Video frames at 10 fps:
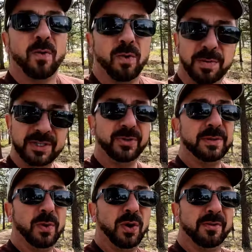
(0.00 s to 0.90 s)
We'll be doing
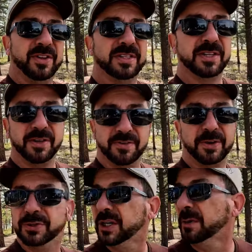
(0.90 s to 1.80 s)
more of this in the
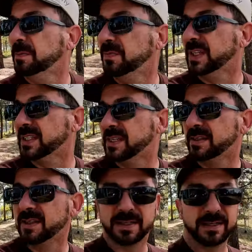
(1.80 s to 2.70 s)
future. This
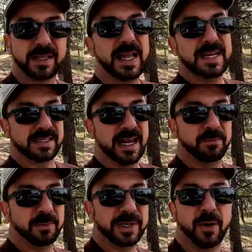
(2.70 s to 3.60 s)
isn't, this isn't the last time
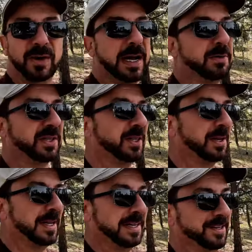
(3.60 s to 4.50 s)
we'll be going out with the
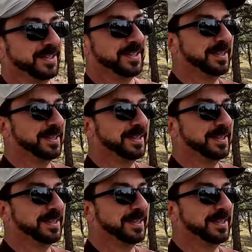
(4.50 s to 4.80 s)
Little Landers.